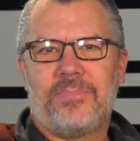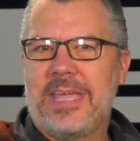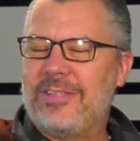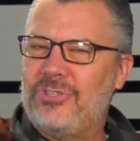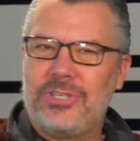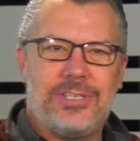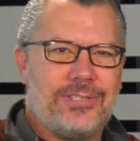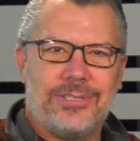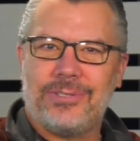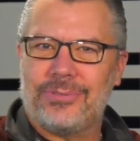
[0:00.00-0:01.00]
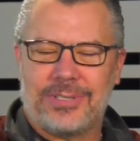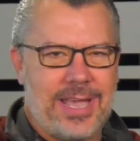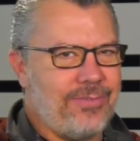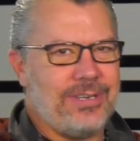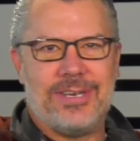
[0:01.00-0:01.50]
And Jesus was
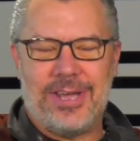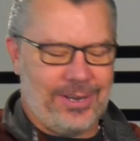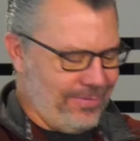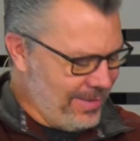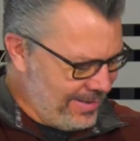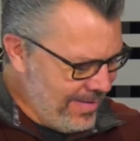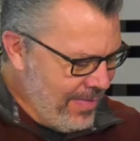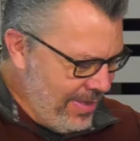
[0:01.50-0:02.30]
having none of it.